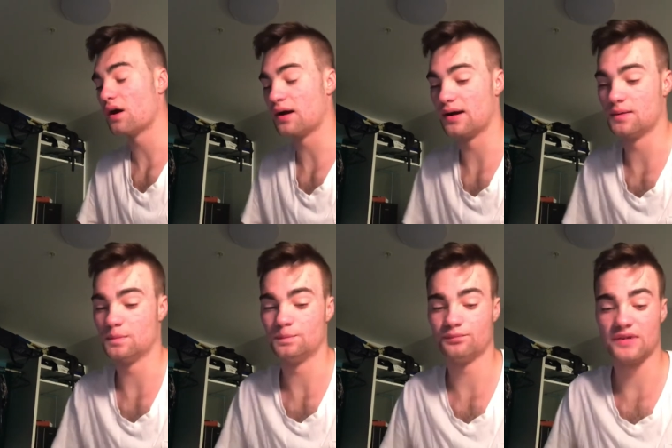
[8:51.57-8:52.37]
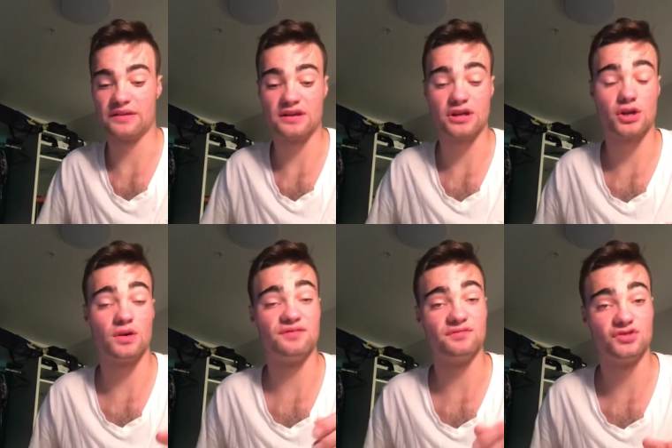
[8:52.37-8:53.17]
Um, and then you go
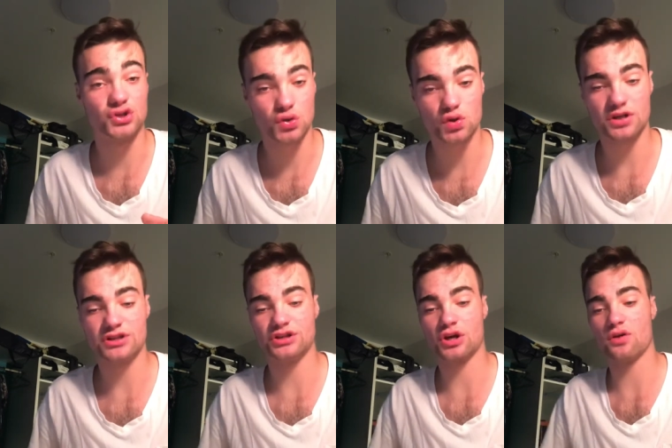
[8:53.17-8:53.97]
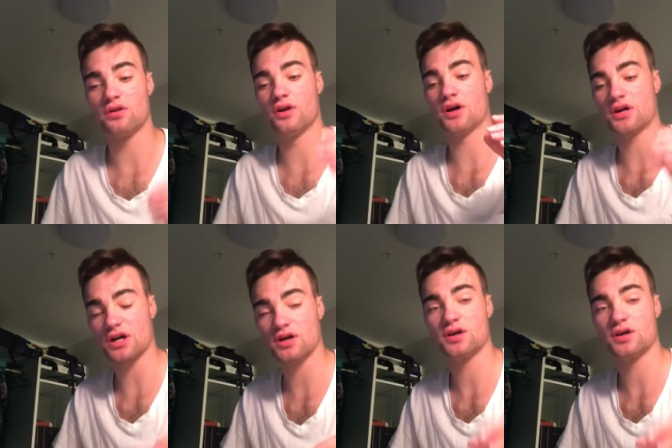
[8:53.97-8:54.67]
even shorter and you go the K,